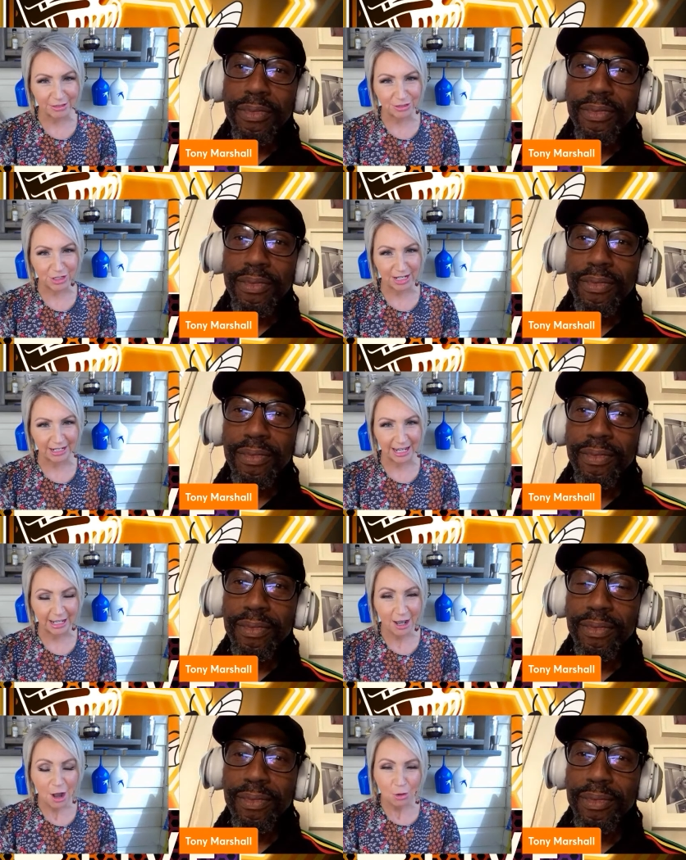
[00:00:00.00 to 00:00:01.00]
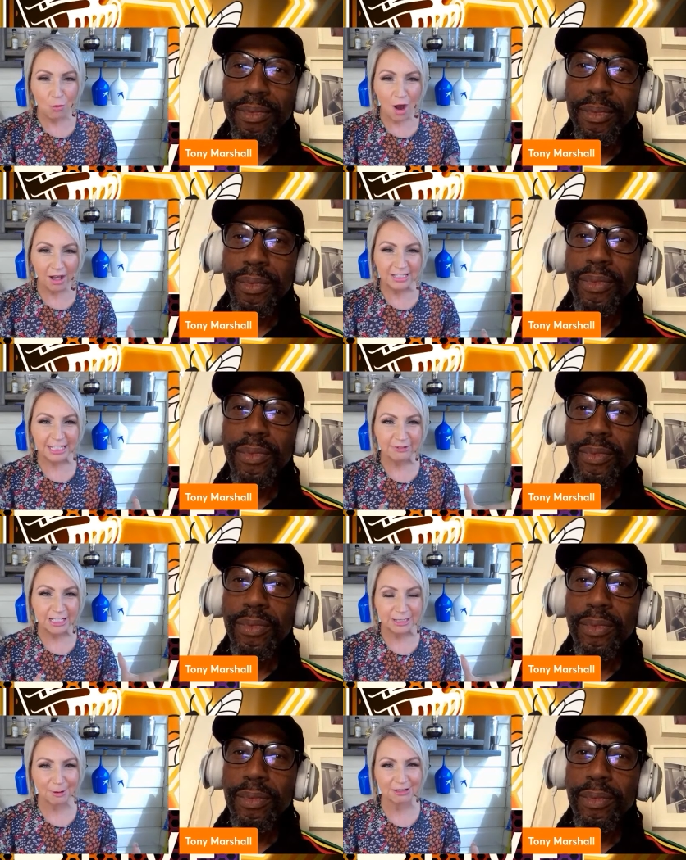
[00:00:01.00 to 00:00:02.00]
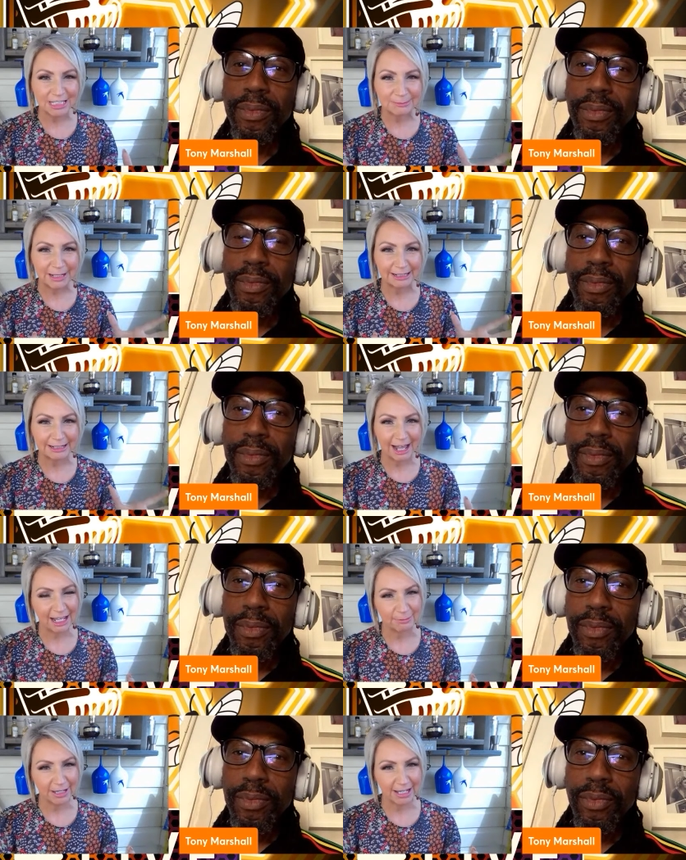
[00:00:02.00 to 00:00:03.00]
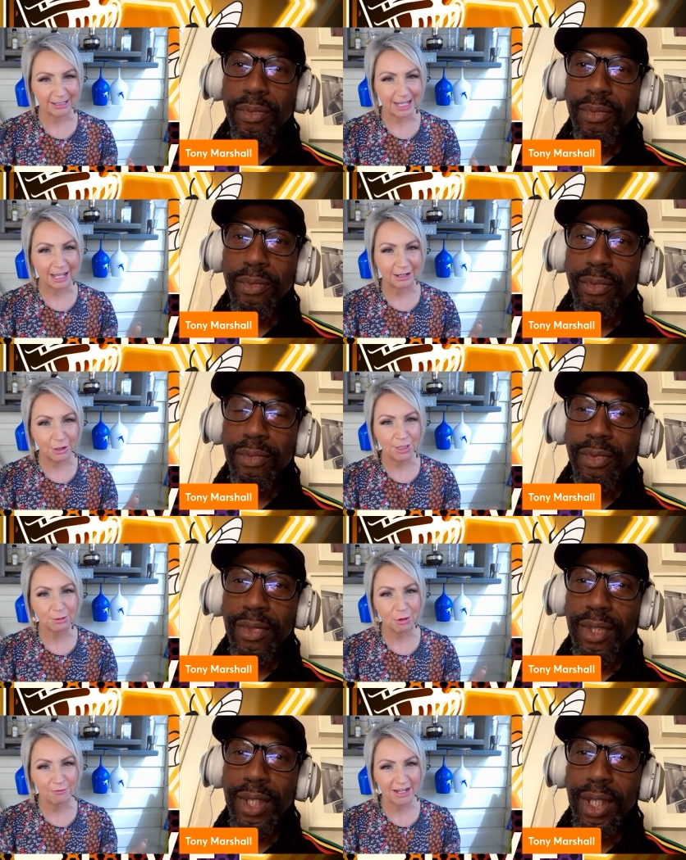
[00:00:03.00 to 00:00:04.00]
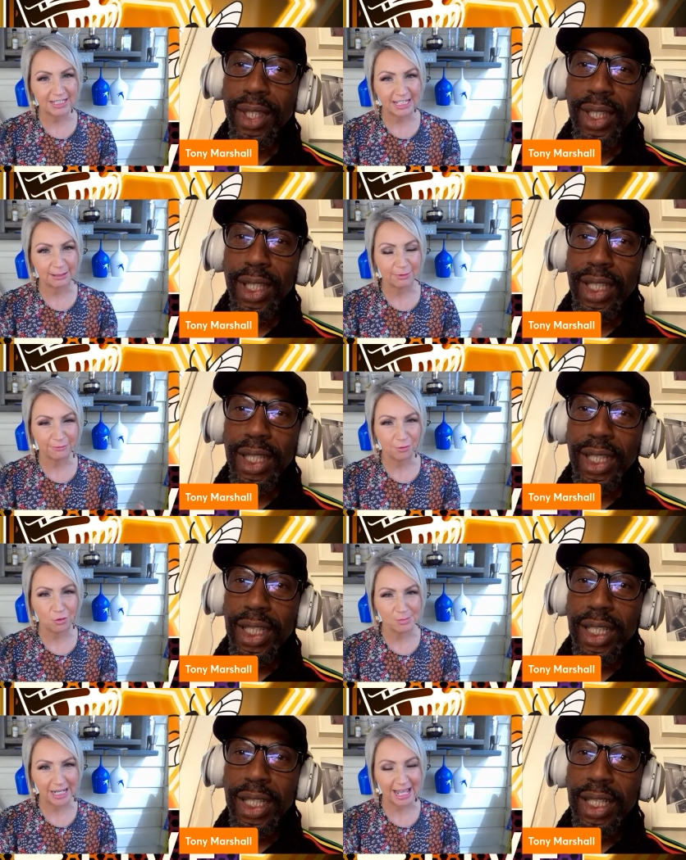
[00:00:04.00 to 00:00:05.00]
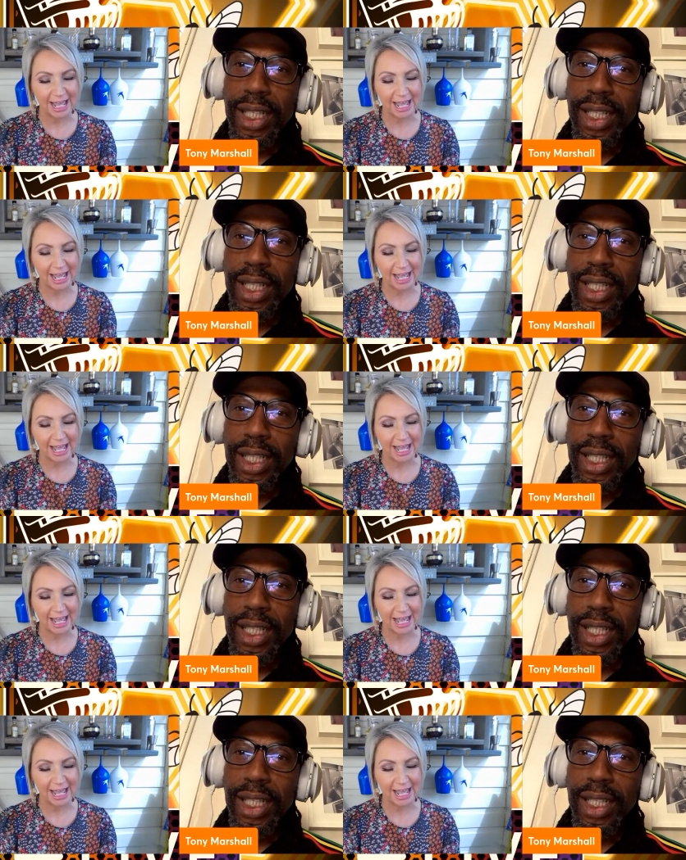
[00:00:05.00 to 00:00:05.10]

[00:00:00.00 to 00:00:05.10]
Speaker 1: Jitney. What has the response been like? Because I know you're already performing it